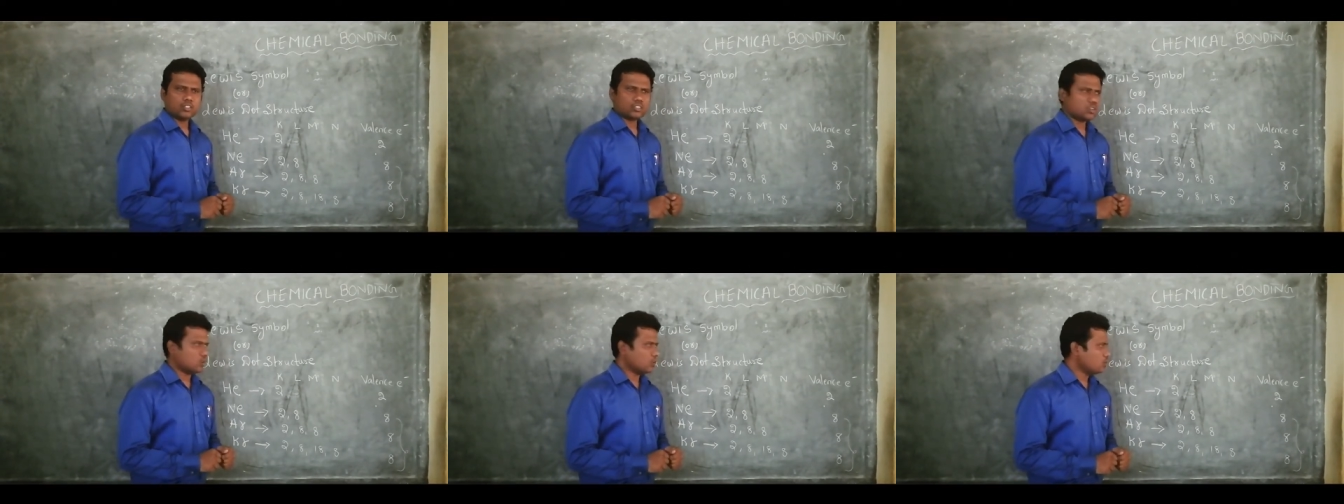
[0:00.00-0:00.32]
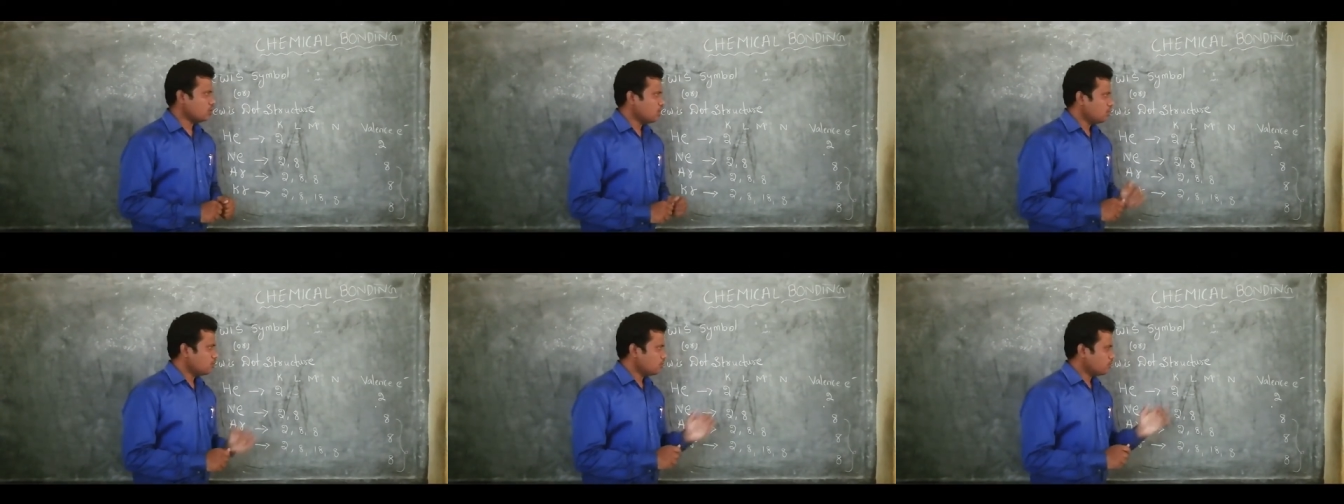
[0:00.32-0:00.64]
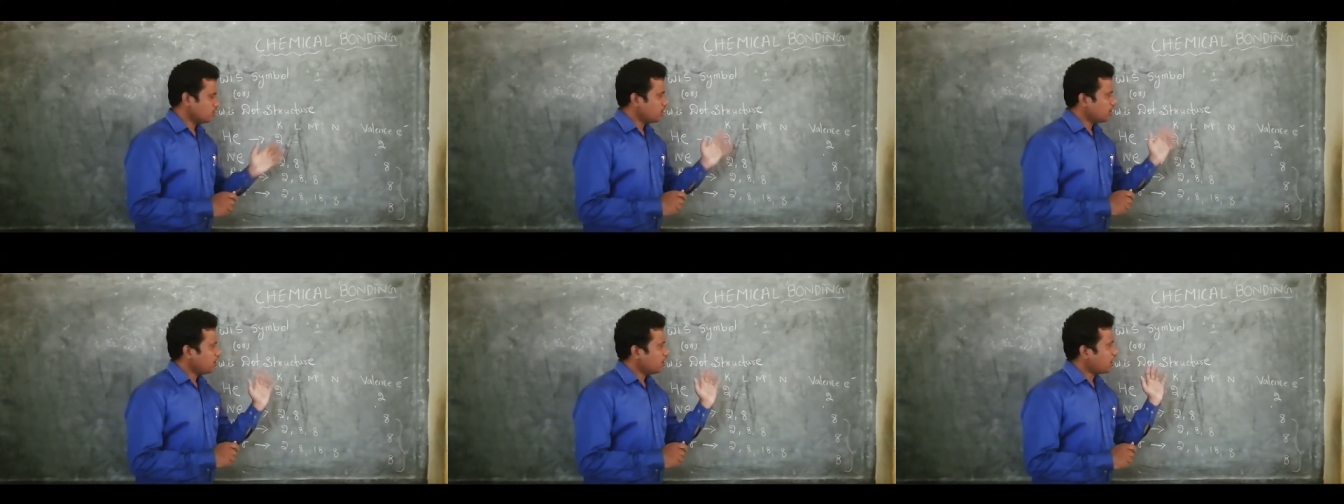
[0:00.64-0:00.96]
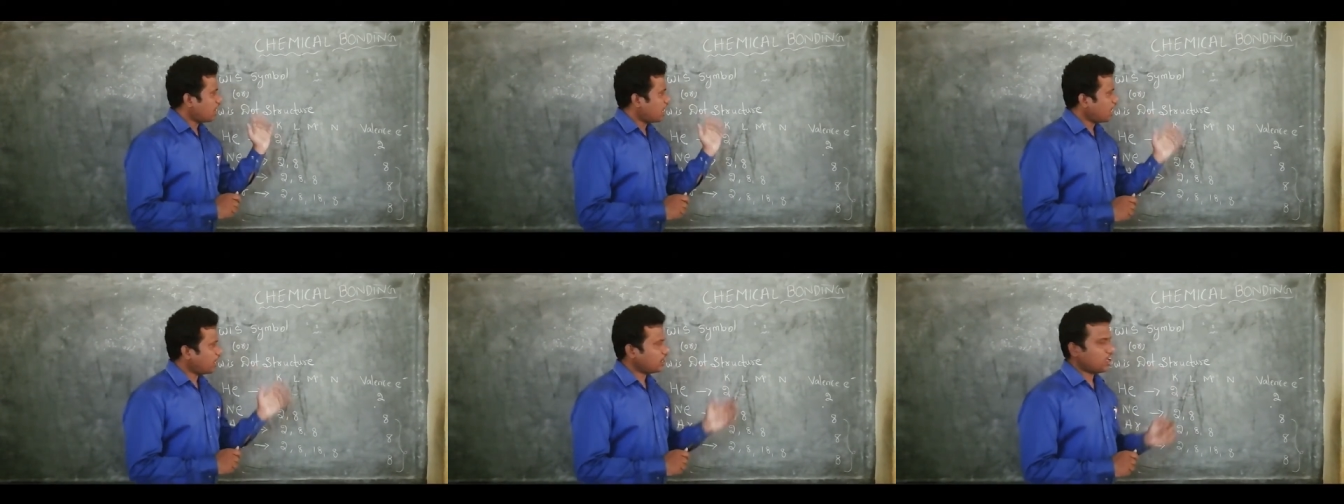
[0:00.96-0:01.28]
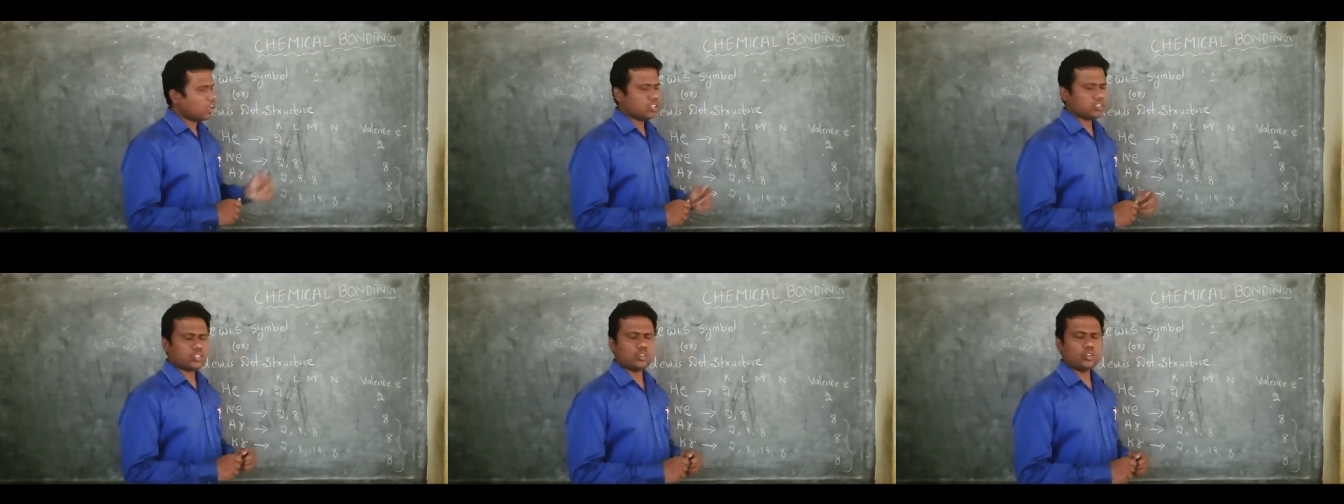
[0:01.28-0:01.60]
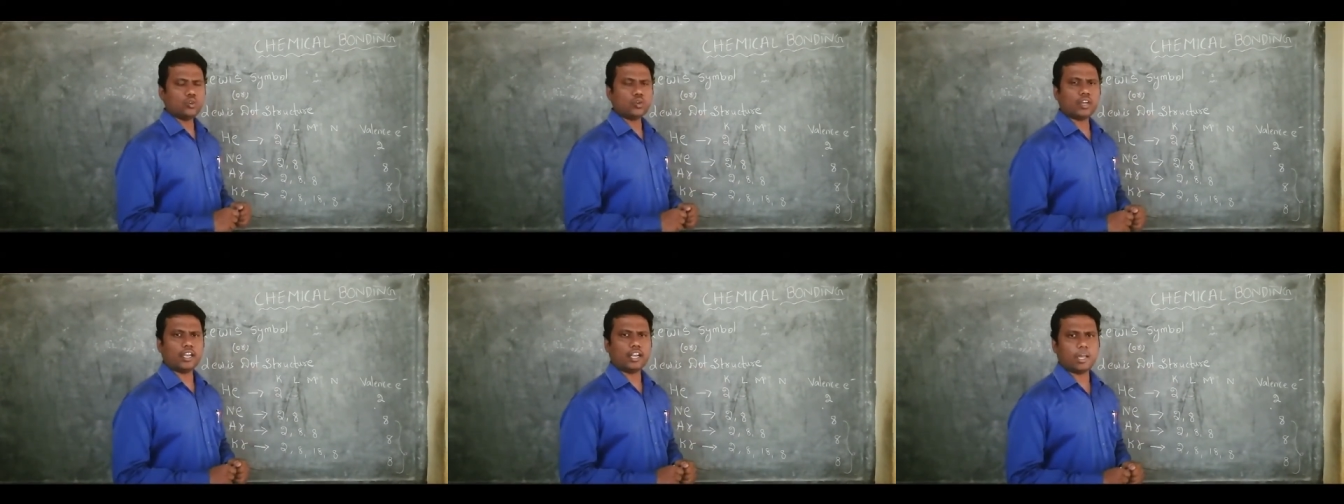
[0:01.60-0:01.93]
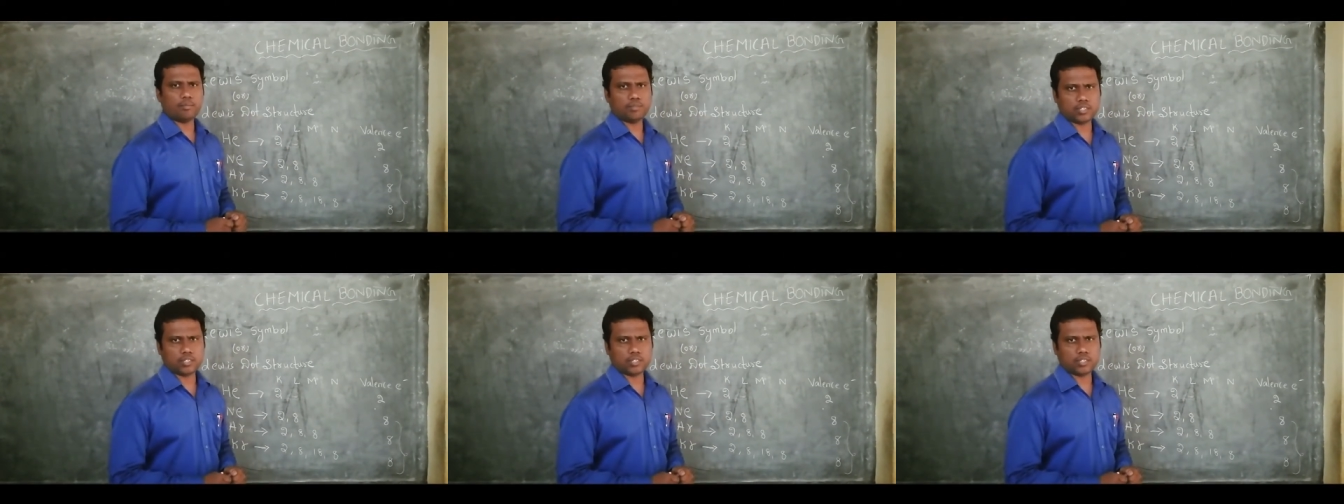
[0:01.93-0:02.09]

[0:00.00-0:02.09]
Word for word: So and also you can